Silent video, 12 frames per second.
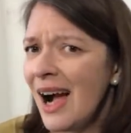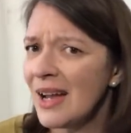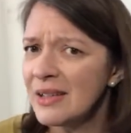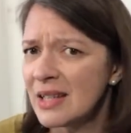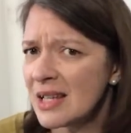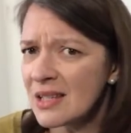
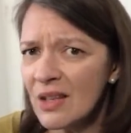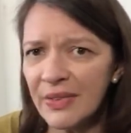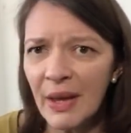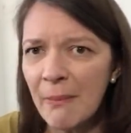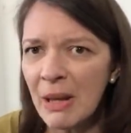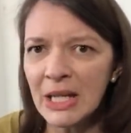there's not
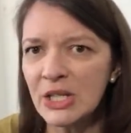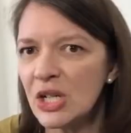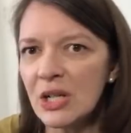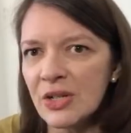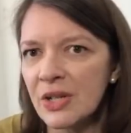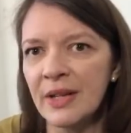that many
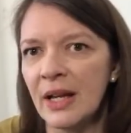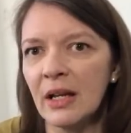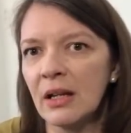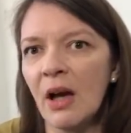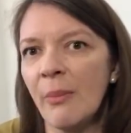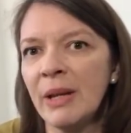children that
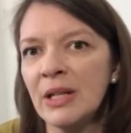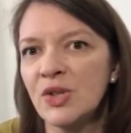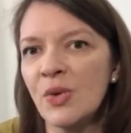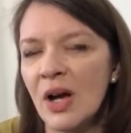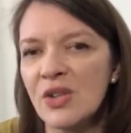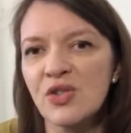come into our